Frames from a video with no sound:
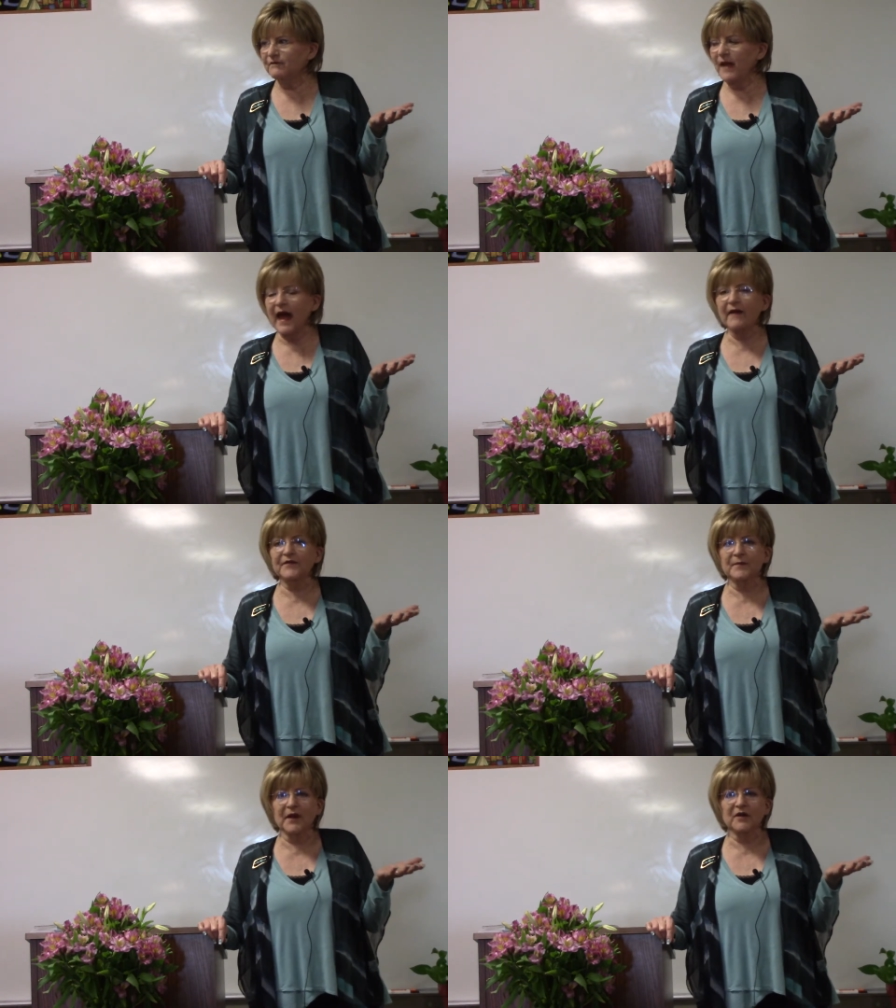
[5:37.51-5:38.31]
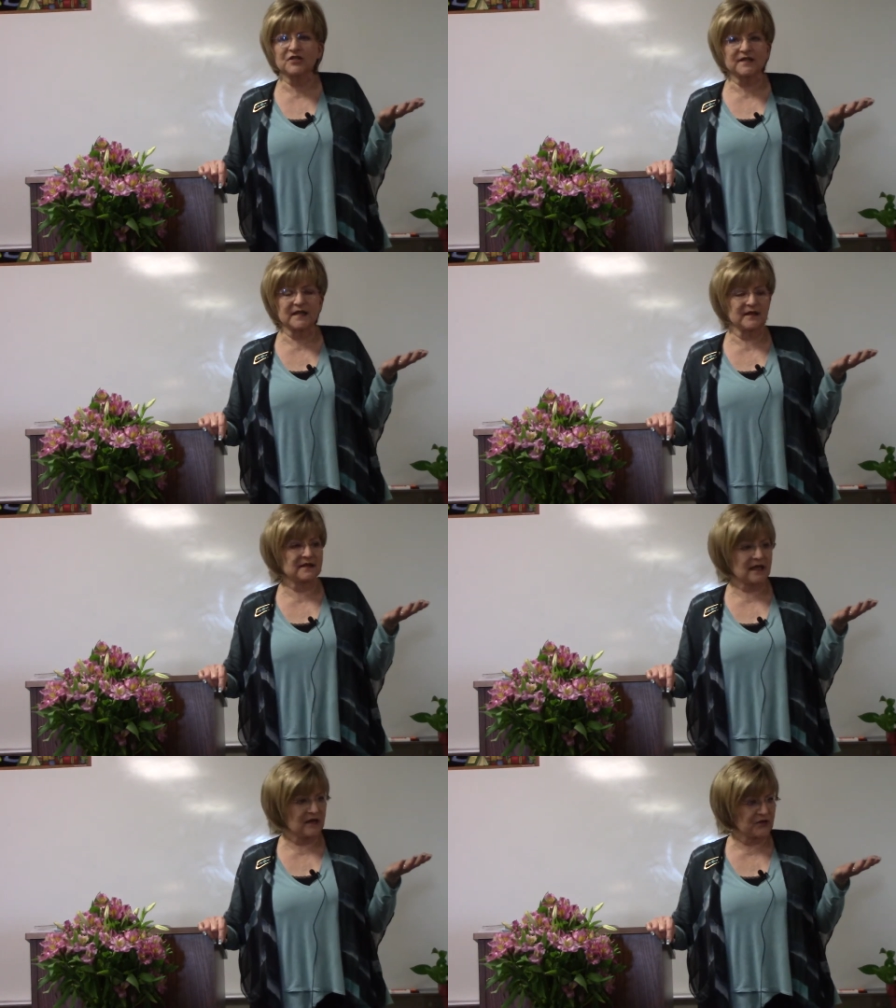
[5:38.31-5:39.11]
half the marriages in
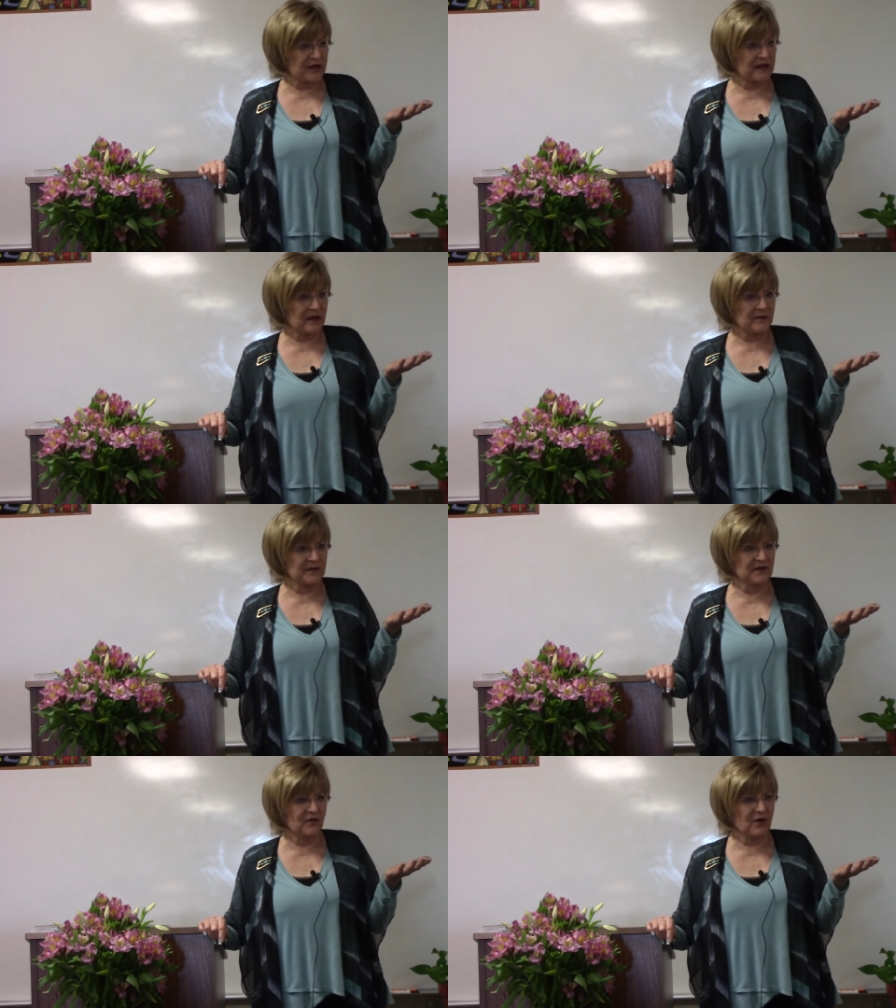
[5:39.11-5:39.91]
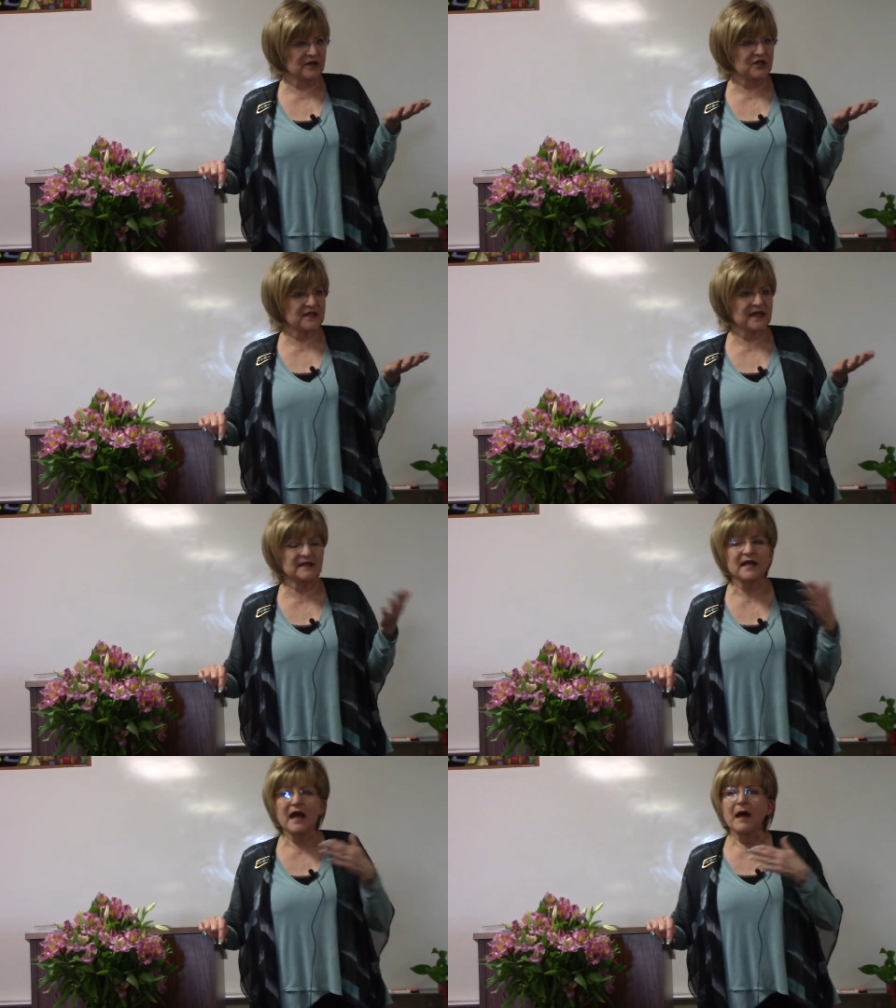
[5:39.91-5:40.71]
this country end up in divorce she says